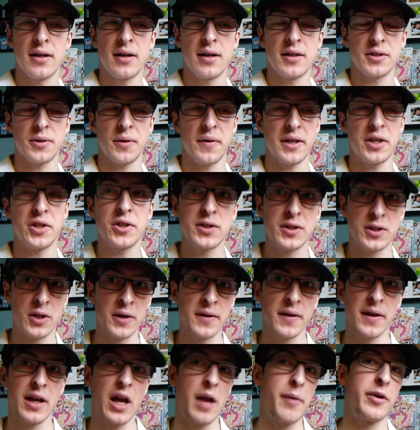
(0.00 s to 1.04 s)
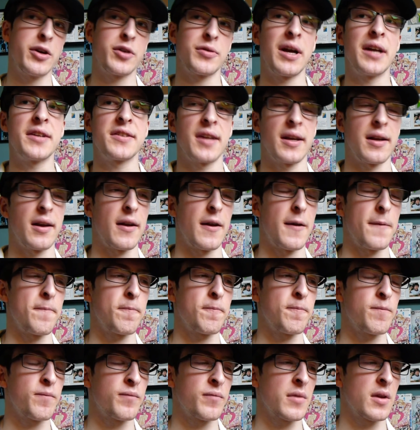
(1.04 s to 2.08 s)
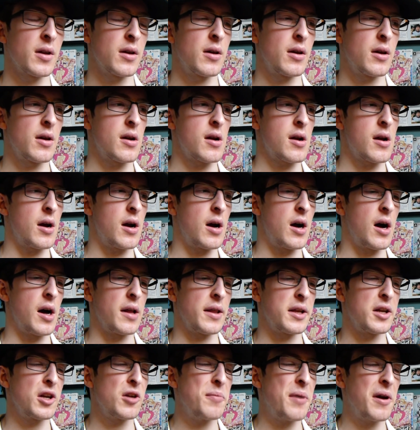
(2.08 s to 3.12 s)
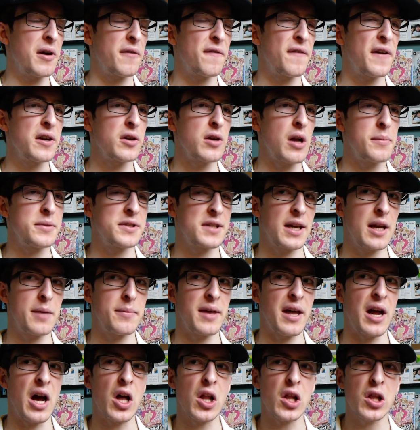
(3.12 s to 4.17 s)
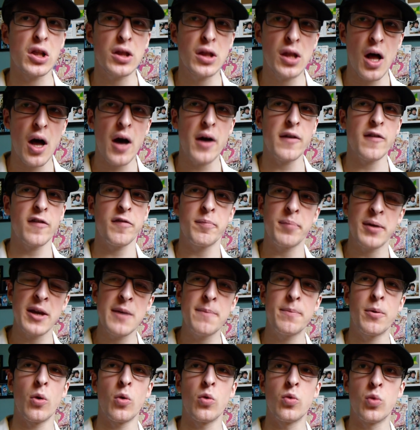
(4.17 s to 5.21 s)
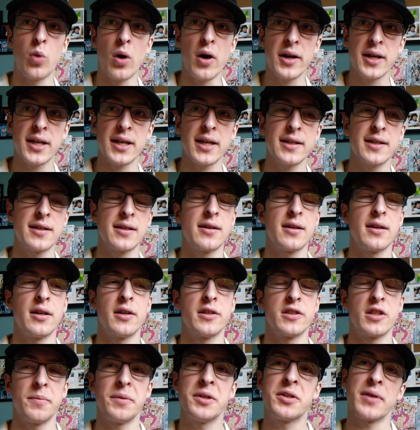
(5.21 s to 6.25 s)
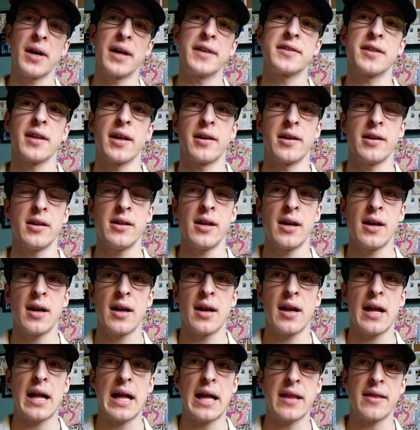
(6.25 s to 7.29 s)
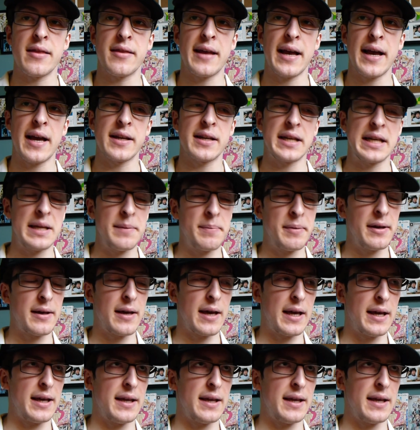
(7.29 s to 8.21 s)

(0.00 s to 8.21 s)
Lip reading: So they just took the game and translated it. Linear bounded phonogram is a game that a lot of people wanted to be translated, and that APK,